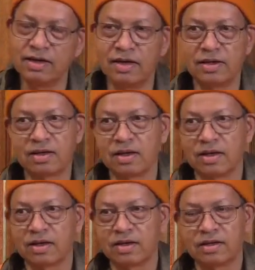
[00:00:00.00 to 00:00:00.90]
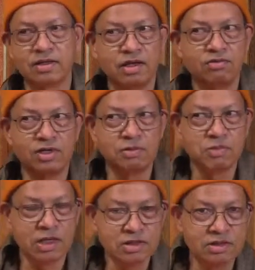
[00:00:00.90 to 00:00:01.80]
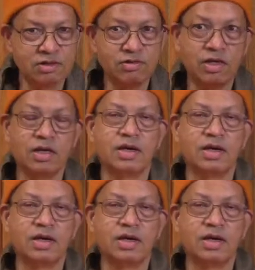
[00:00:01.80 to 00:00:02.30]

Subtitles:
like, the devotee passes away,